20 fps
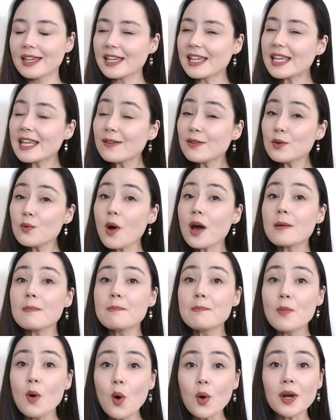If you want
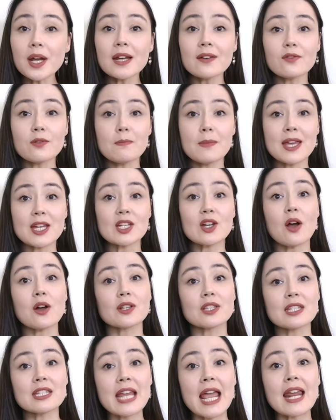more information on
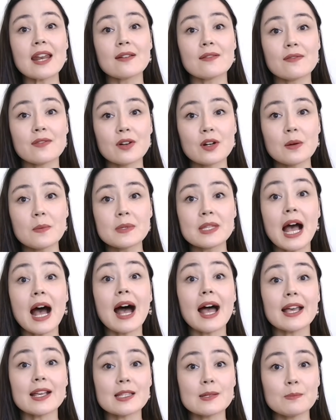stative verbs,
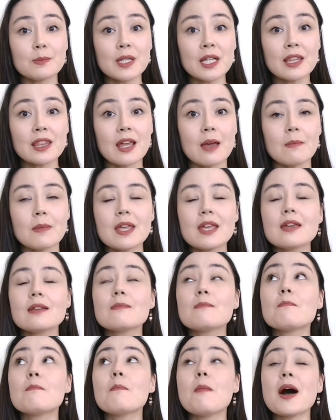I explain them
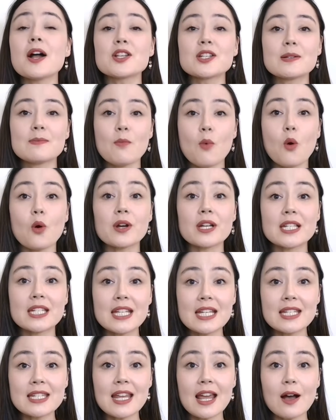in much more
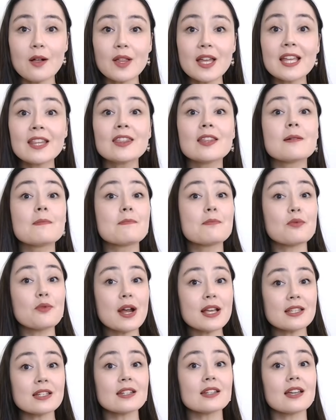detail in the
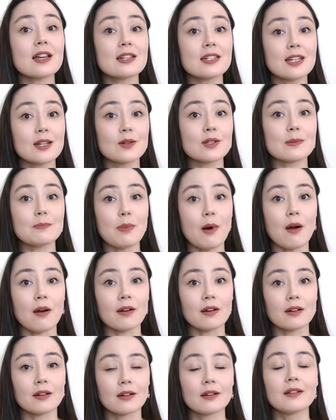present continuous part
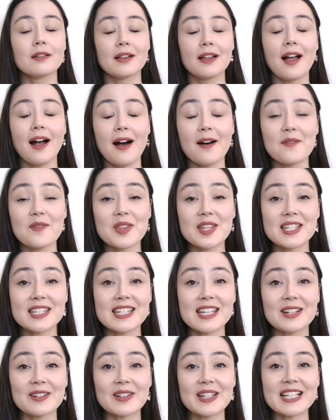of this
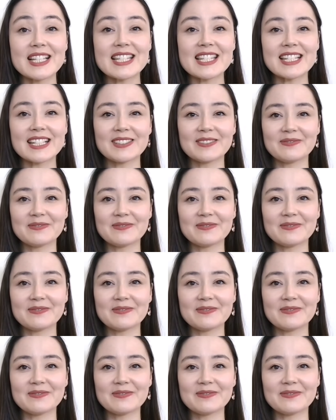series.